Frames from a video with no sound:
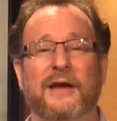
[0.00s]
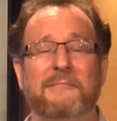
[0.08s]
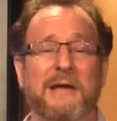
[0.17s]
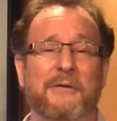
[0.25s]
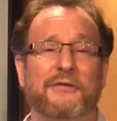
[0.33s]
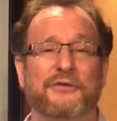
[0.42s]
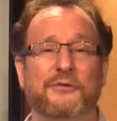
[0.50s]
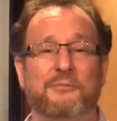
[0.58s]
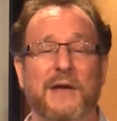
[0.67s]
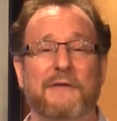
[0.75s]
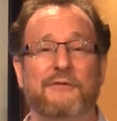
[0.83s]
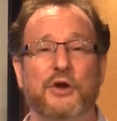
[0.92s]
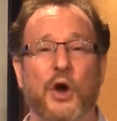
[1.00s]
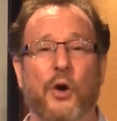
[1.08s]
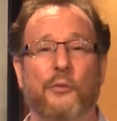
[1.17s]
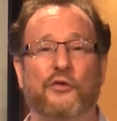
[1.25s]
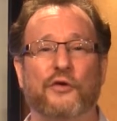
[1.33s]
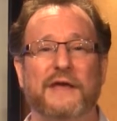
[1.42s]
Now, as you, many of you know,
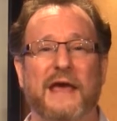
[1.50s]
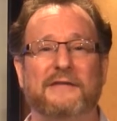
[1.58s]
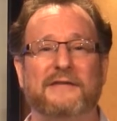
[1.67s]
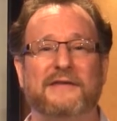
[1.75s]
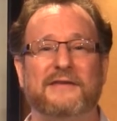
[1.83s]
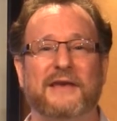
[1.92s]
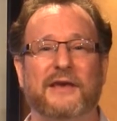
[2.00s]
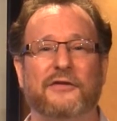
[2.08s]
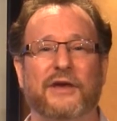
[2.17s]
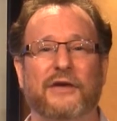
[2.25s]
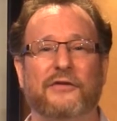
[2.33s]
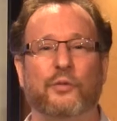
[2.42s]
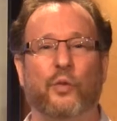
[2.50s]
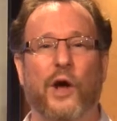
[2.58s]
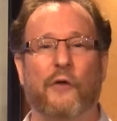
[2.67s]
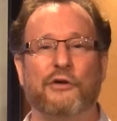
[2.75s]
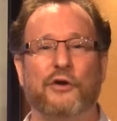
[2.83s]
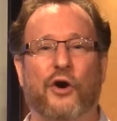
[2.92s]
I'm sure, the A C C is, is
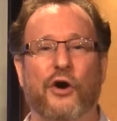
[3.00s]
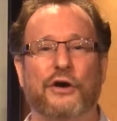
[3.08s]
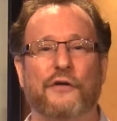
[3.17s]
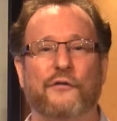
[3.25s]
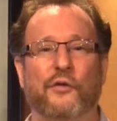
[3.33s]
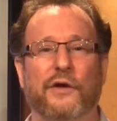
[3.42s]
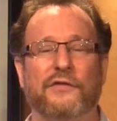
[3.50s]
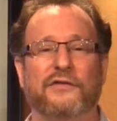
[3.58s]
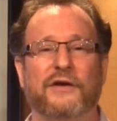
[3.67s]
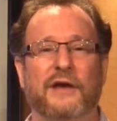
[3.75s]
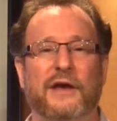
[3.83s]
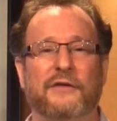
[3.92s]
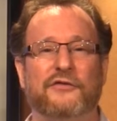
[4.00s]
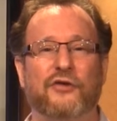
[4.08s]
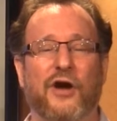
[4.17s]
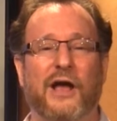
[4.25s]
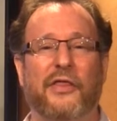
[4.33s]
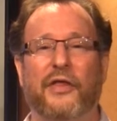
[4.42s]
well regarded for its, its
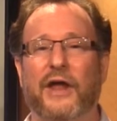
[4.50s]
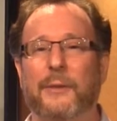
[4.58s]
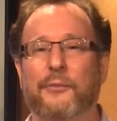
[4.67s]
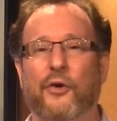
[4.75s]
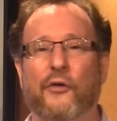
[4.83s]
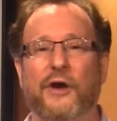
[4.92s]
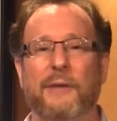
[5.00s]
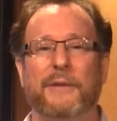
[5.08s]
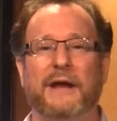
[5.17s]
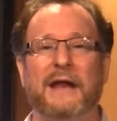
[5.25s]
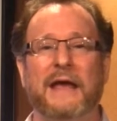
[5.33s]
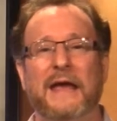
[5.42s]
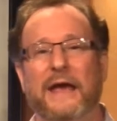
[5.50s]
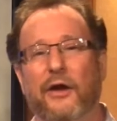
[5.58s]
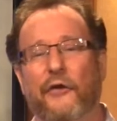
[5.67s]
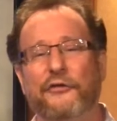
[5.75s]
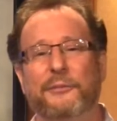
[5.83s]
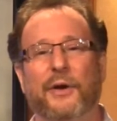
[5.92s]
strong athletic program, but it, it
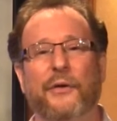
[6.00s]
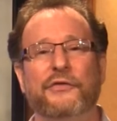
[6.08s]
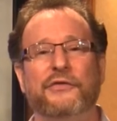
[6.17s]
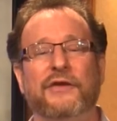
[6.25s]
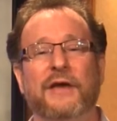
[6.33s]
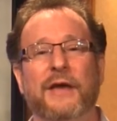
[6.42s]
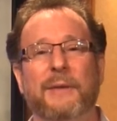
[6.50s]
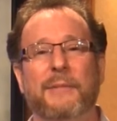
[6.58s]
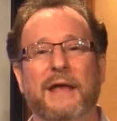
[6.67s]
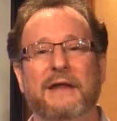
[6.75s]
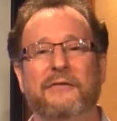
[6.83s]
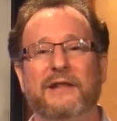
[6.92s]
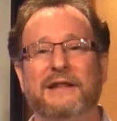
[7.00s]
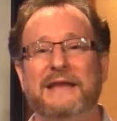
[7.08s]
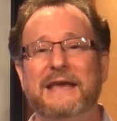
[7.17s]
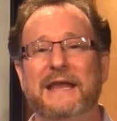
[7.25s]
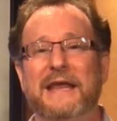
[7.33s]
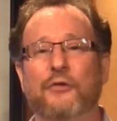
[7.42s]
also boasts many of the
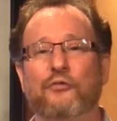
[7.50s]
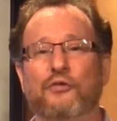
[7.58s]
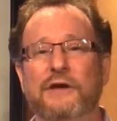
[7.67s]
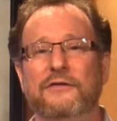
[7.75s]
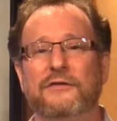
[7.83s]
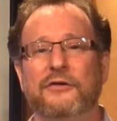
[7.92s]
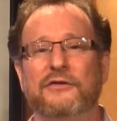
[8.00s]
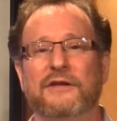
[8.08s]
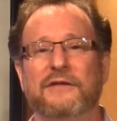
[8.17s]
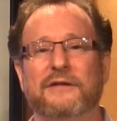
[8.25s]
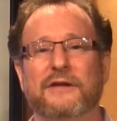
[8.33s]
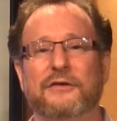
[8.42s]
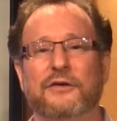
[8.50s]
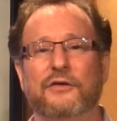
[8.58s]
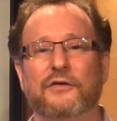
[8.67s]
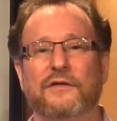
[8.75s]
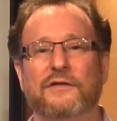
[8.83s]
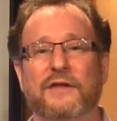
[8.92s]
leading research
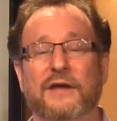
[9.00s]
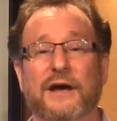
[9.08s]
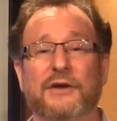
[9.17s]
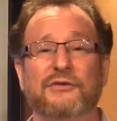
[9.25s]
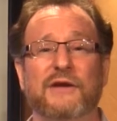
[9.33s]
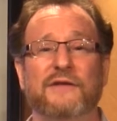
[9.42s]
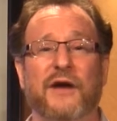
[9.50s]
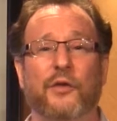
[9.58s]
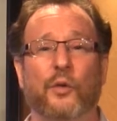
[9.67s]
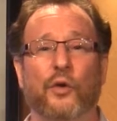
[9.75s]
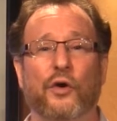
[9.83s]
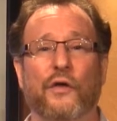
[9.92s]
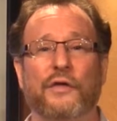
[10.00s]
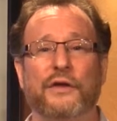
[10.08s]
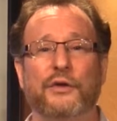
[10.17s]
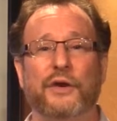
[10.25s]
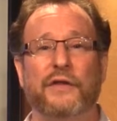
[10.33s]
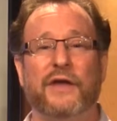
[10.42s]
institutions in the country, if not the world,
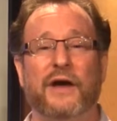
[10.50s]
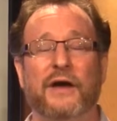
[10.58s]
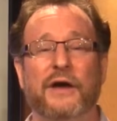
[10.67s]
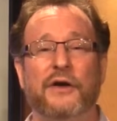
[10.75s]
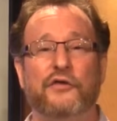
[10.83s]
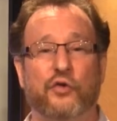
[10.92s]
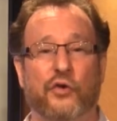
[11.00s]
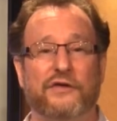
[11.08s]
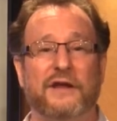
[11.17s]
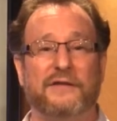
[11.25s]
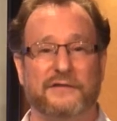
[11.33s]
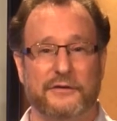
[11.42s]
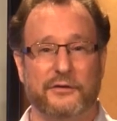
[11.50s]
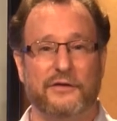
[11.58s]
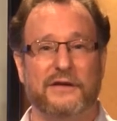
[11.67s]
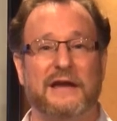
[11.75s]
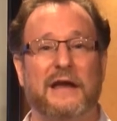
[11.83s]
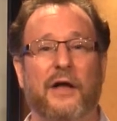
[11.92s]
including the Georgia Institute of
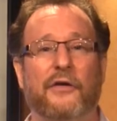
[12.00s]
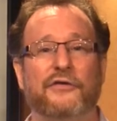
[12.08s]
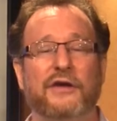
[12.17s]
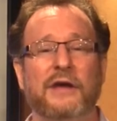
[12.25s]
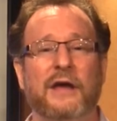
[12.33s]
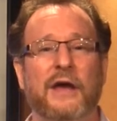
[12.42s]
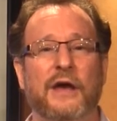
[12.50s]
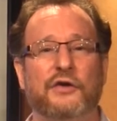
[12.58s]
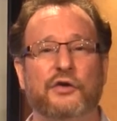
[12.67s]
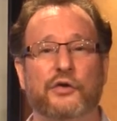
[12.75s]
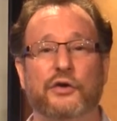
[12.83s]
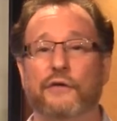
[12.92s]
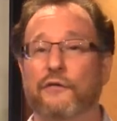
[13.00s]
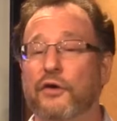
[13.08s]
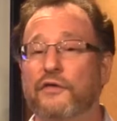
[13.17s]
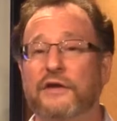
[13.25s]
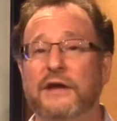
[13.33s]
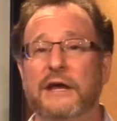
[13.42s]
Technology, Duke
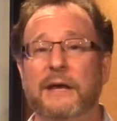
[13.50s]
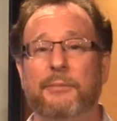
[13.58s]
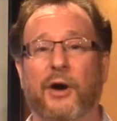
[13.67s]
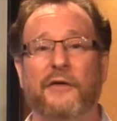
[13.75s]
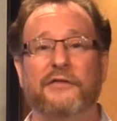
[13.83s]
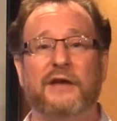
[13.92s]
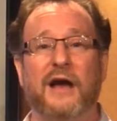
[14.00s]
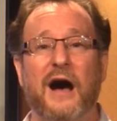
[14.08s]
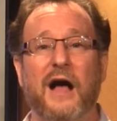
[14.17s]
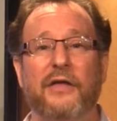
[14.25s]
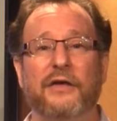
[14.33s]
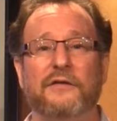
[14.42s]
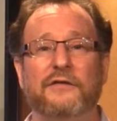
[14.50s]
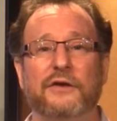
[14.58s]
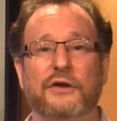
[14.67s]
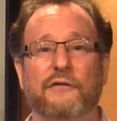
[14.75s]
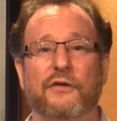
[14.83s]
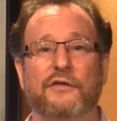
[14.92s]
University, Boston College, the
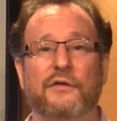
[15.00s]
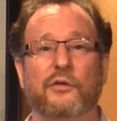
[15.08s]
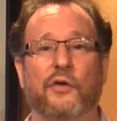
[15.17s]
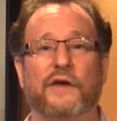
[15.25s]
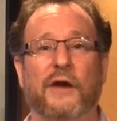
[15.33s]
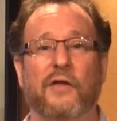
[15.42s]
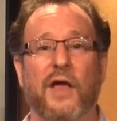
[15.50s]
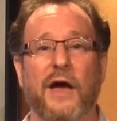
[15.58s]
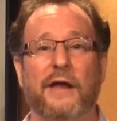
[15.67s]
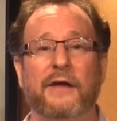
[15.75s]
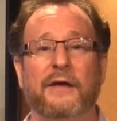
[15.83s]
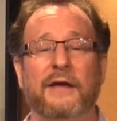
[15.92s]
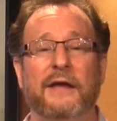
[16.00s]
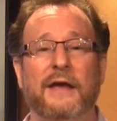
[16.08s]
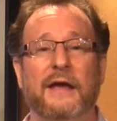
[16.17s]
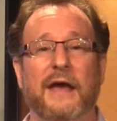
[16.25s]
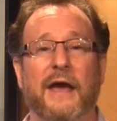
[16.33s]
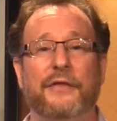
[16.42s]
University of North Carolina,
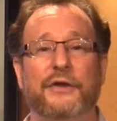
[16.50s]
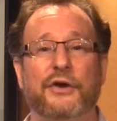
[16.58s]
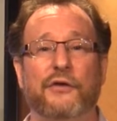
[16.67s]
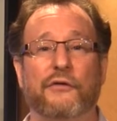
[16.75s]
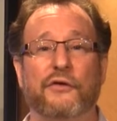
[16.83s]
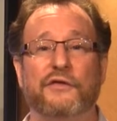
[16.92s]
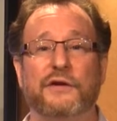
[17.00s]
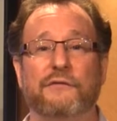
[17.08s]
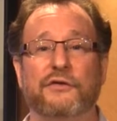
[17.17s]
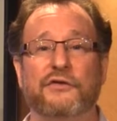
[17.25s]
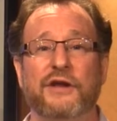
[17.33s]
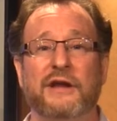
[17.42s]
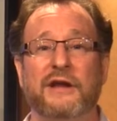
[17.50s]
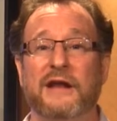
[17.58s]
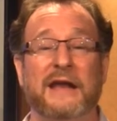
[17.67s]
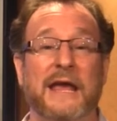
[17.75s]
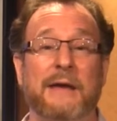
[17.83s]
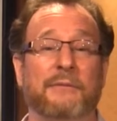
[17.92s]
and the University of Virginia, to
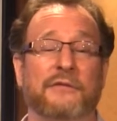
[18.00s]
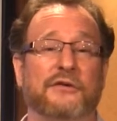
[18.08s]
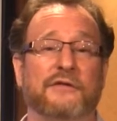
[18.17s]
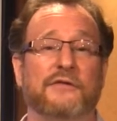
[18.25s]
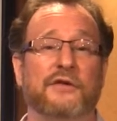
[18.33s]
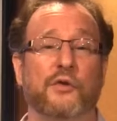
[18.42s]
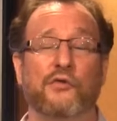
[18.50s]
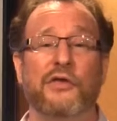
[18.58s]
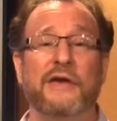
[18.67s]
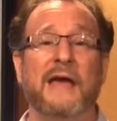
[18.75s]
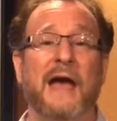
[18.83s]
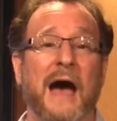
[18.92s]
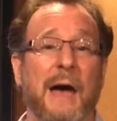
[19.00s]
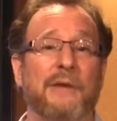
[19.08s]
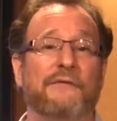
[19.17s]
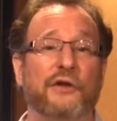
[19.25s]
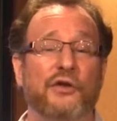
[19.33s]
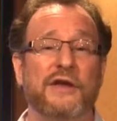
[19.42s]
name just a few. Really, I mean,
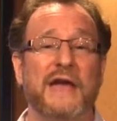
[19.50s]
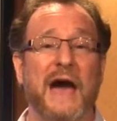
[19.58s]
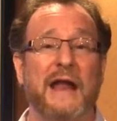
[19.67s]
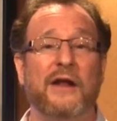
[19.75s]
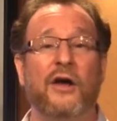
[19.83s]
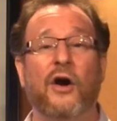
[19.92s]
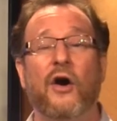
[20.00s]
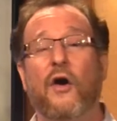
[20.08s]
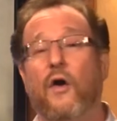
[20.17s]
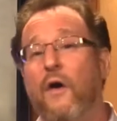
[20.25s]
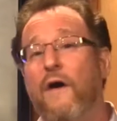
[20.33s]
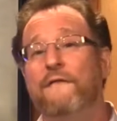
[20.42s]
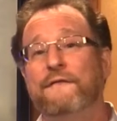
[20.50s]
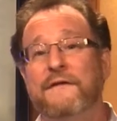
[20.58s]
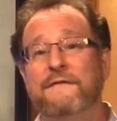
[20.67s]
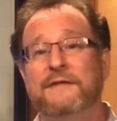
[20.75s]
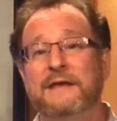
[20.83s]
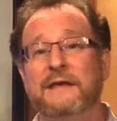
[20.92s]
if you look at it, all
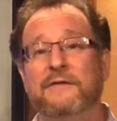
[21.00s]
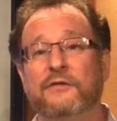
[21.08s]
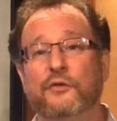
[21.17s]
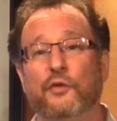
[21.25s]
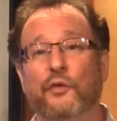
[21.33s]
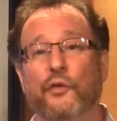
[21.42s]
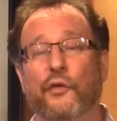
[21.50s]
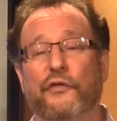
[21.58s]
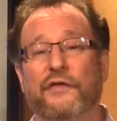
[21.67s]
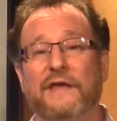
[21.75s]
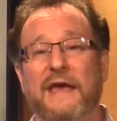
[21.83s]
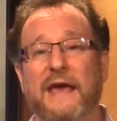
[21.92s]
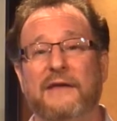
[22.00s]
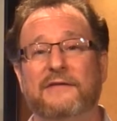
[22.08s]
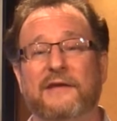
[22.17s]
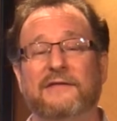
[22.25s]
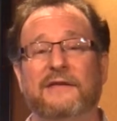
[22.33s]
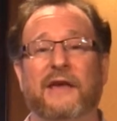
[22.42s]
fifteen schools in the A
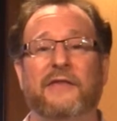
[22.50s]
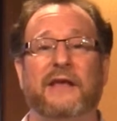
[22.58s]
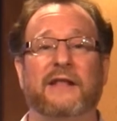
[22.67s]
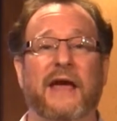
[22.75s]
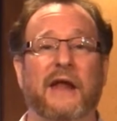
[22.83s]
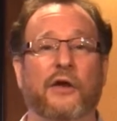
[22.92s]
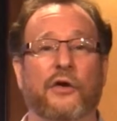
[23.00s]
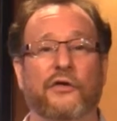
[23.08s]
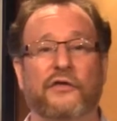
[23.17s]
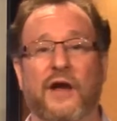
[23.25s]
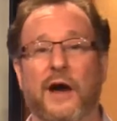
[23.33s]
C C and the Atlantic Coast